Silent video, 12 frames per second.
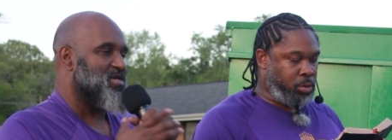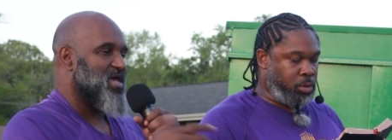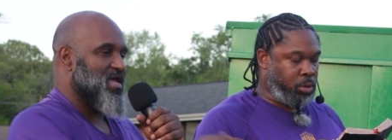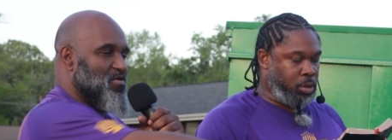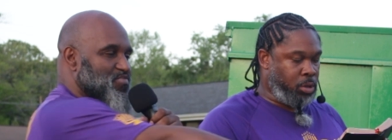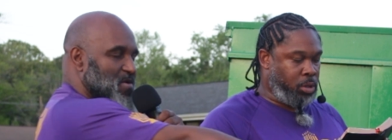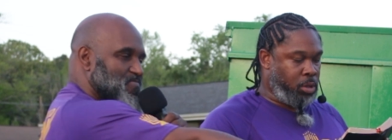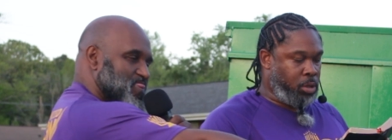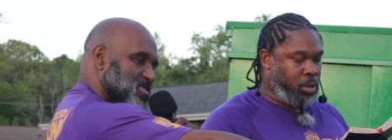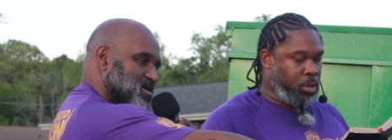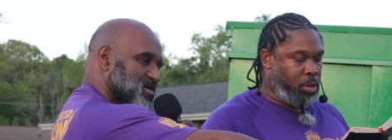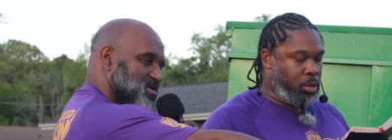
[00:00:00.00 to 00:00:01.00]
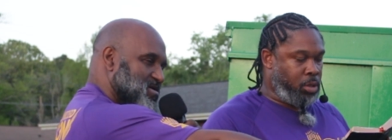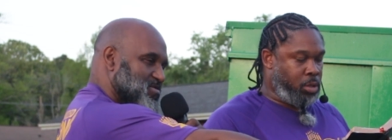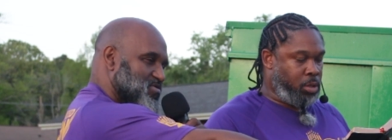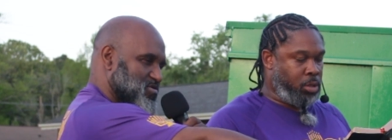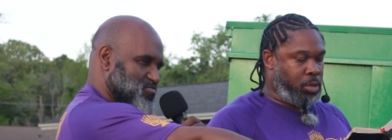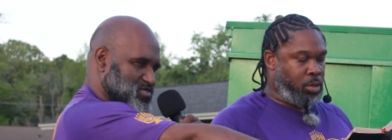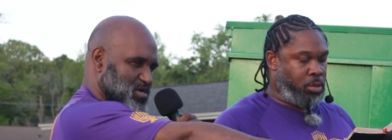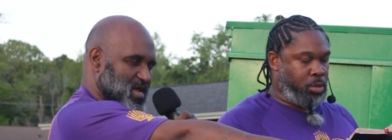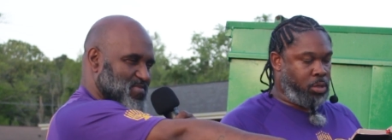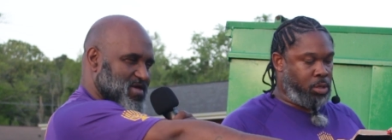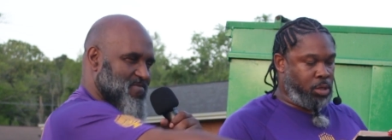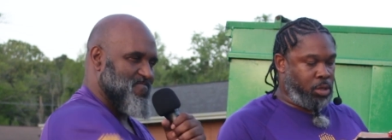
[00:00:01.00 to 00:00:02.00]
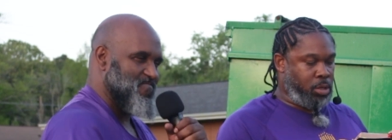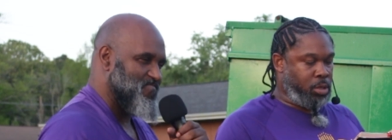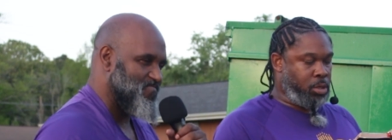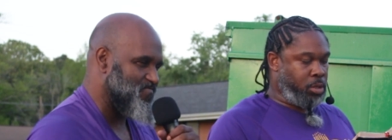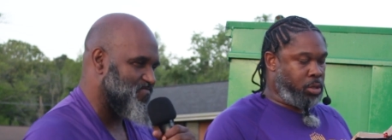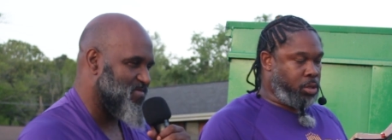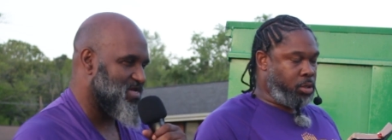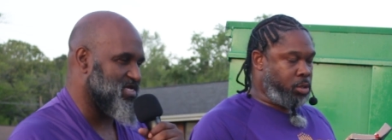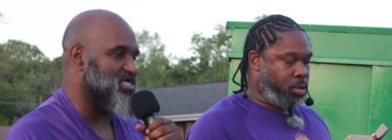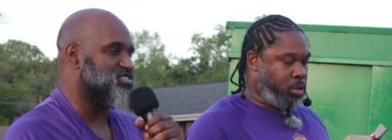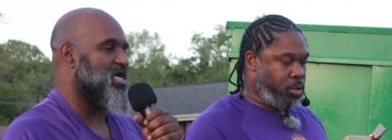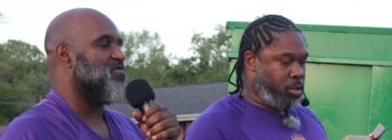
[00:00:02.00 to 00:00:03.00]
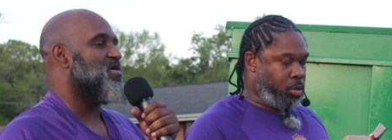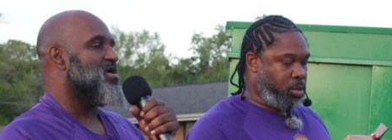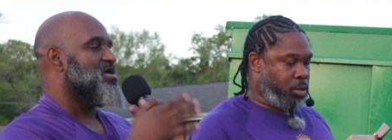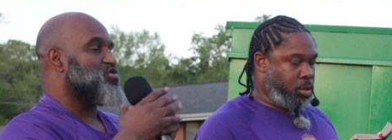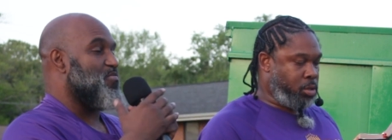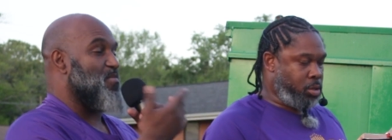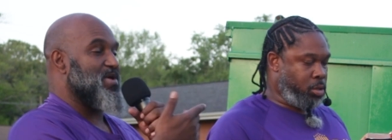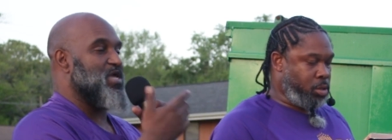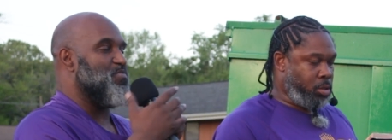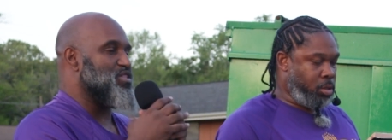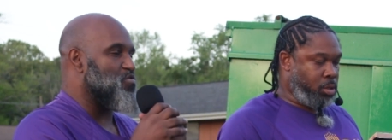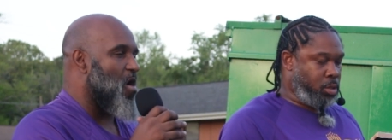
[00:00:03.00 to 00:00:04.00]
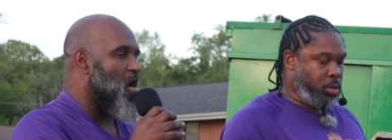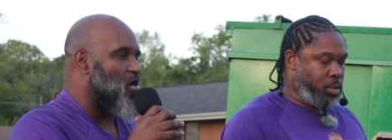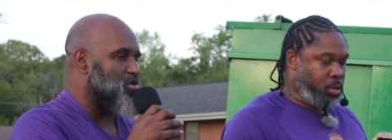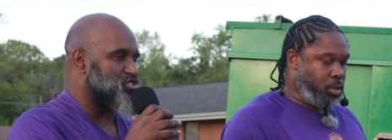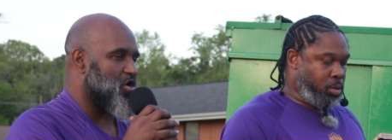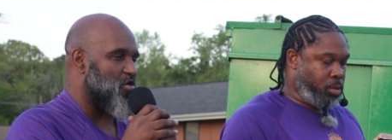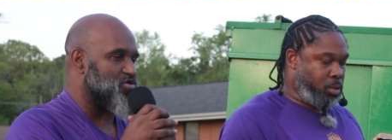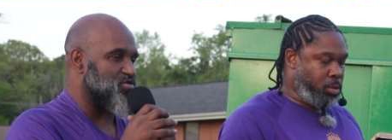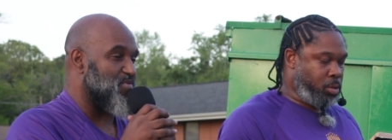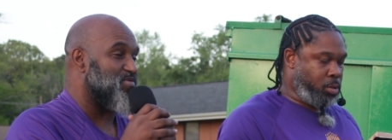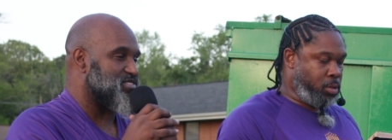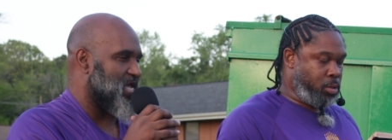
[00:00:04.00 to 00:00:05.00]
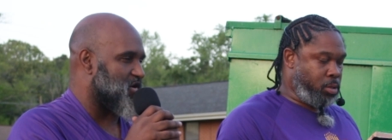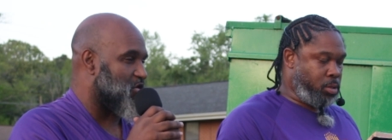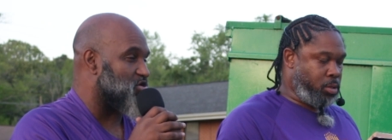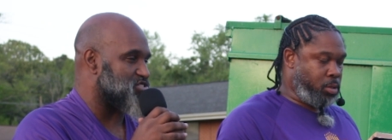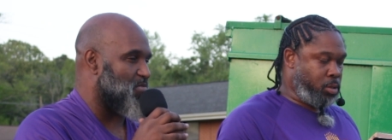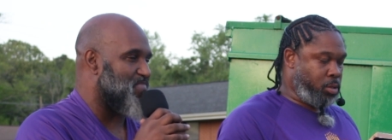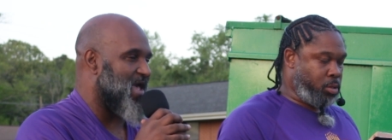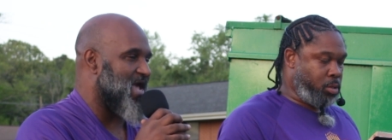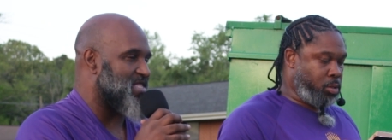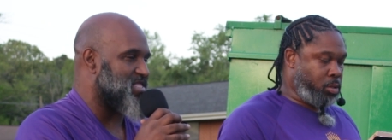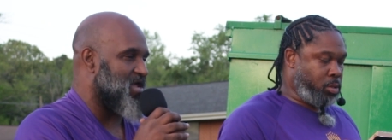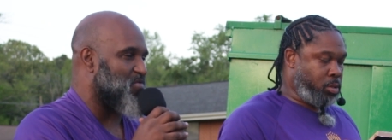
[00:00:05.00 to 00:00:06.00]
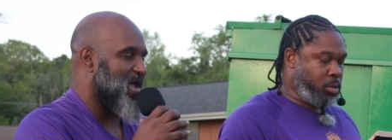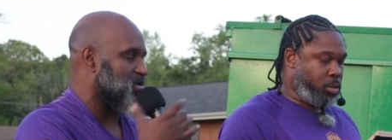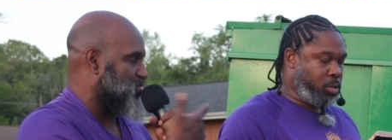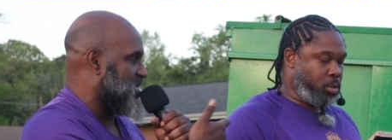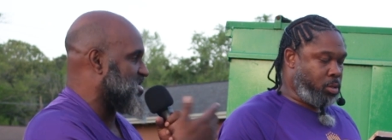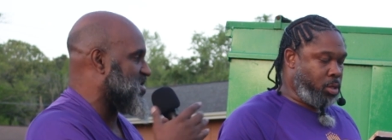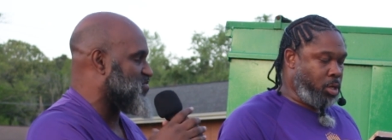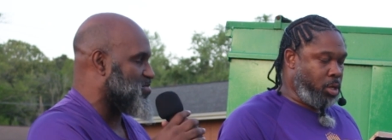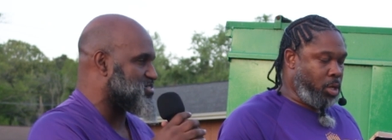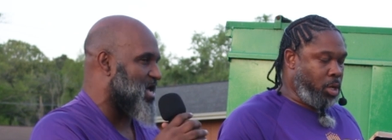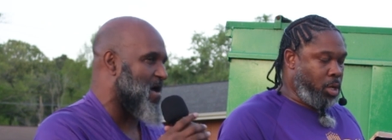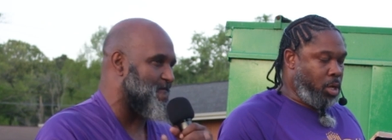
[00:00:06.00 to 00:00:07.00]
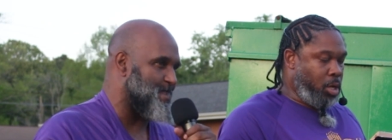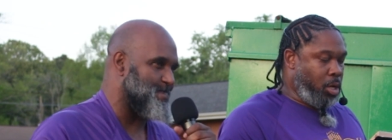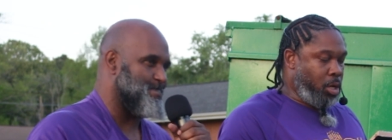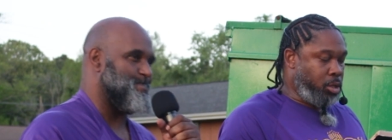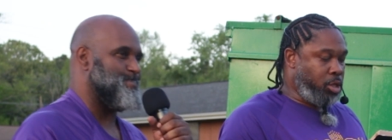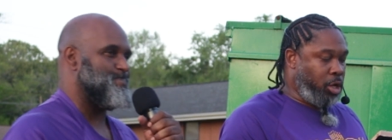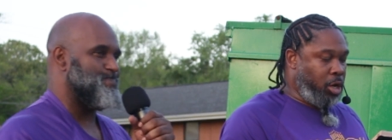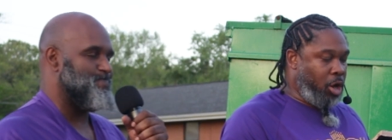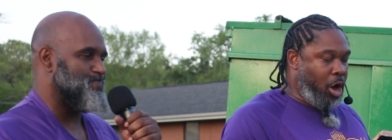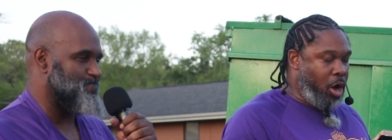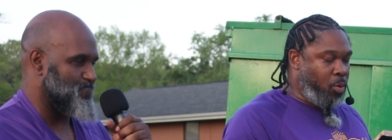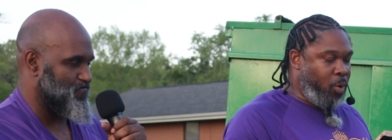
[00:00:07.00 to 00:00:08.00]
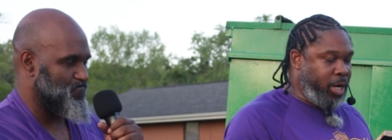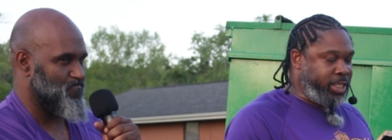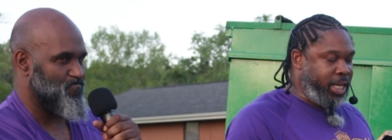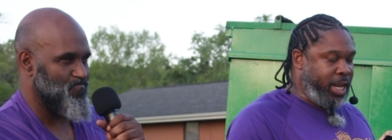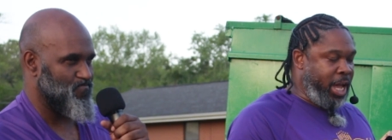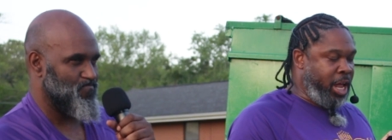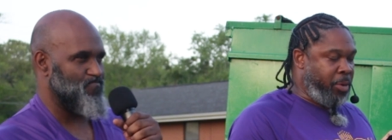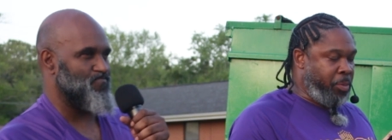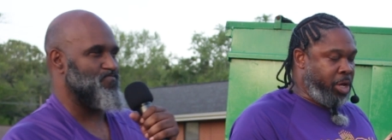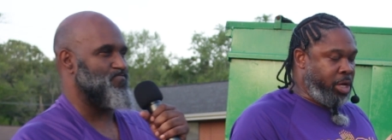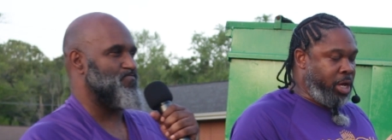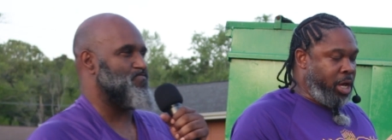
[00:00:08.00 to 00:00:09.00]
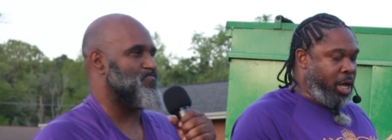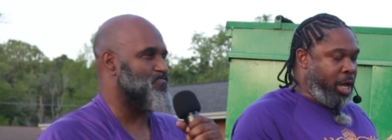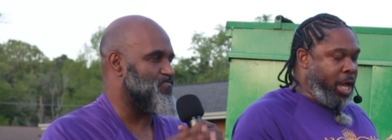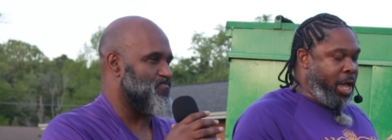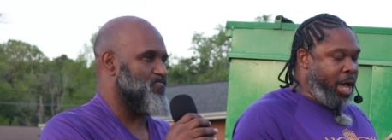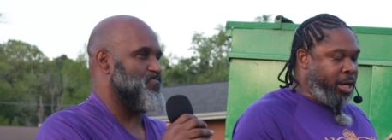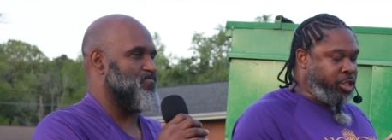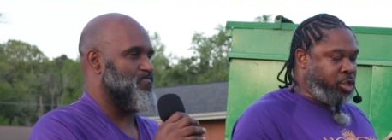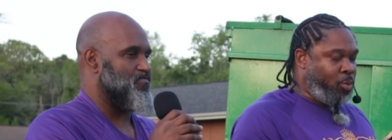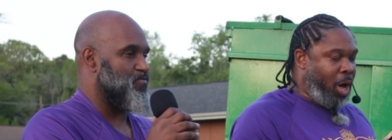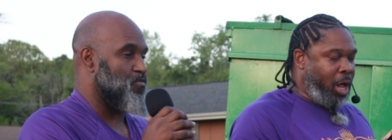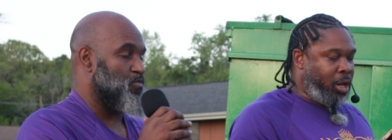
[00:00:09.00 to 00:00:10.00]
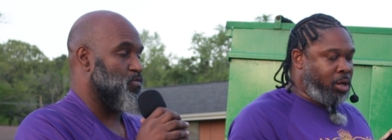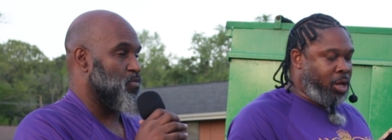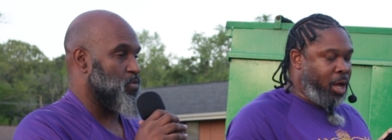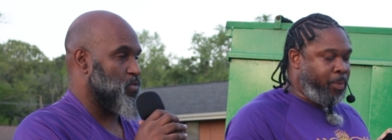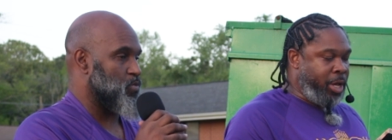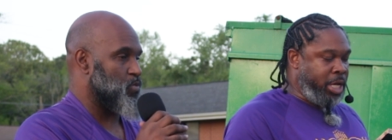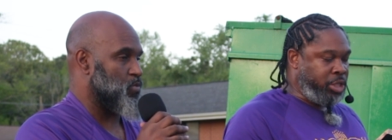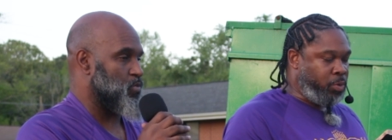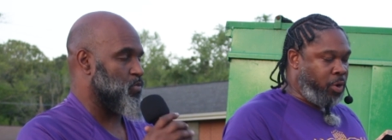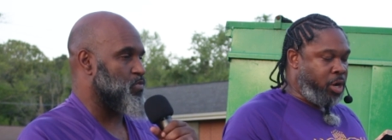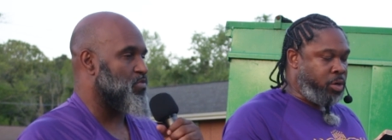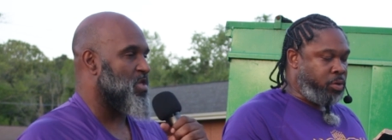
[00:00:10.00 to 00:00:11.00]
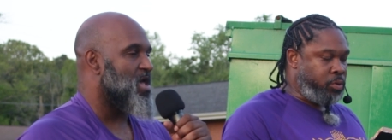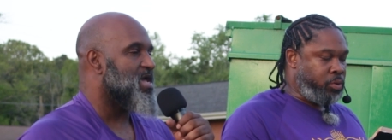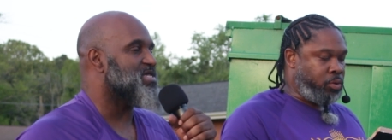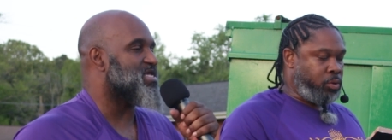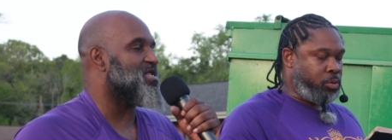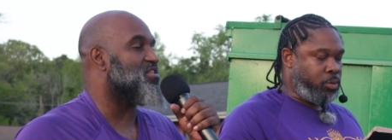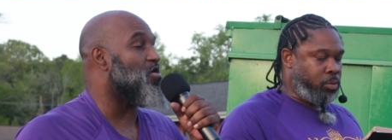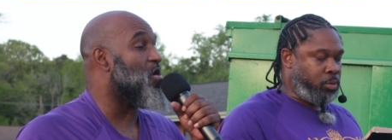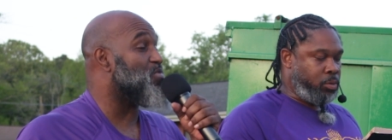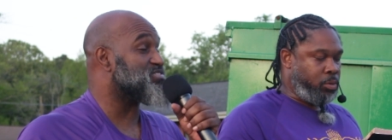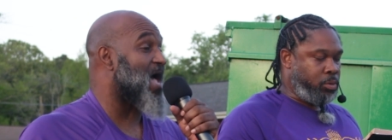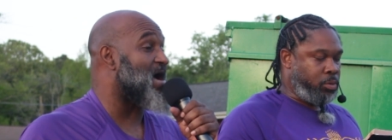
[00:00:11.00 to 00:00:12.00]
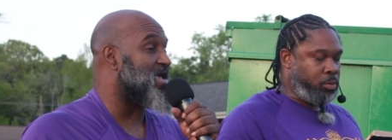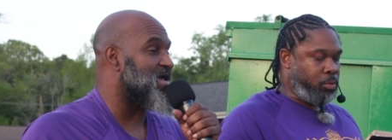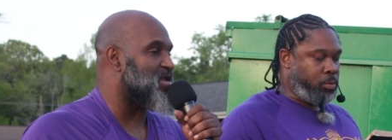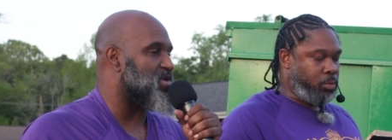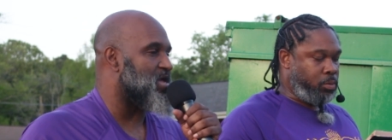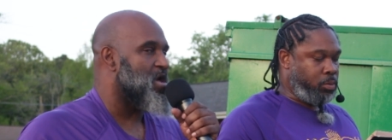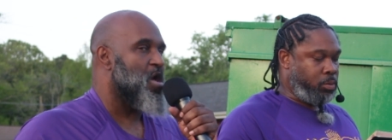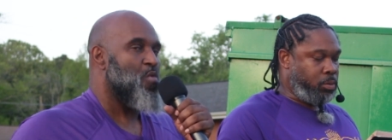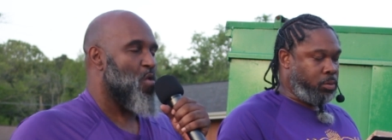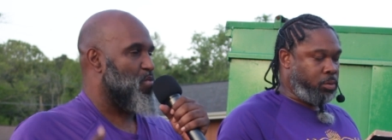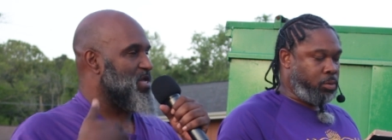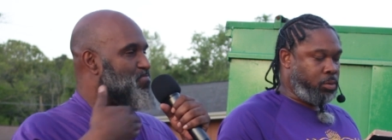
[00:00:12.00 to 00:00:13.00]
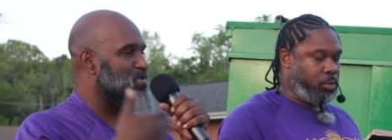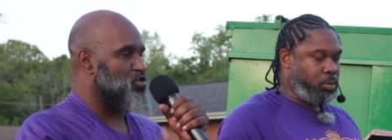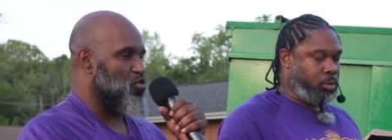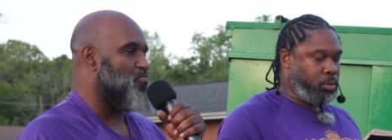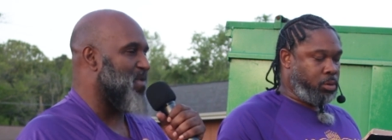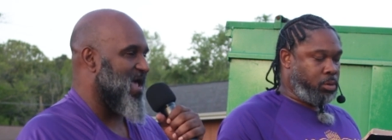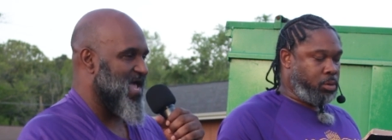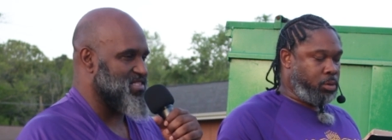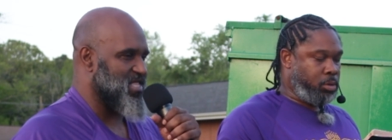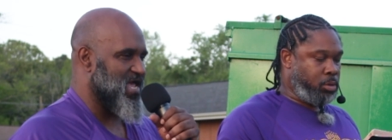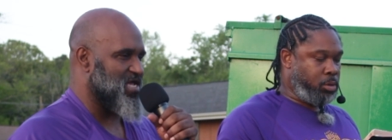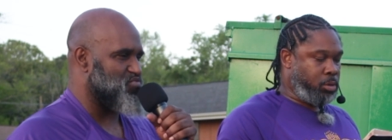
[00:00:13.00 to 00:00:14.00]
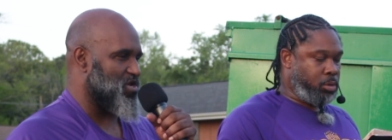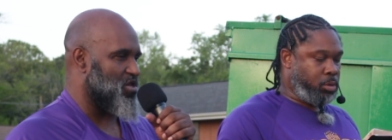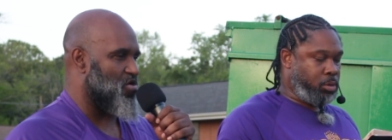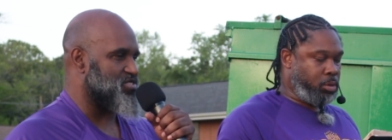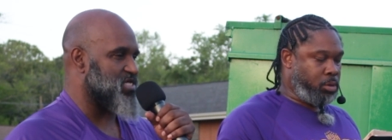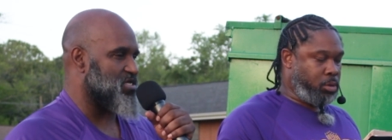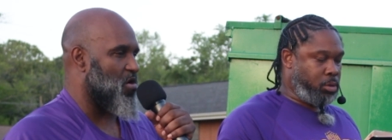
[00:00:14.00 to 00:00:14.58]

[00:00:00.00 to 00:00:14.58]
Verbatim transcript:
Speaker 1: Hey, little bro. What's your name again? DJ. DJ. So remember he went through all those curses. Remember he said a curse is a bad thing, right? Read it again from the top. The Lord was an enemy. He has swallowed up Israel. He said the Lord was our enemy. When we be do bad things, when the Lord say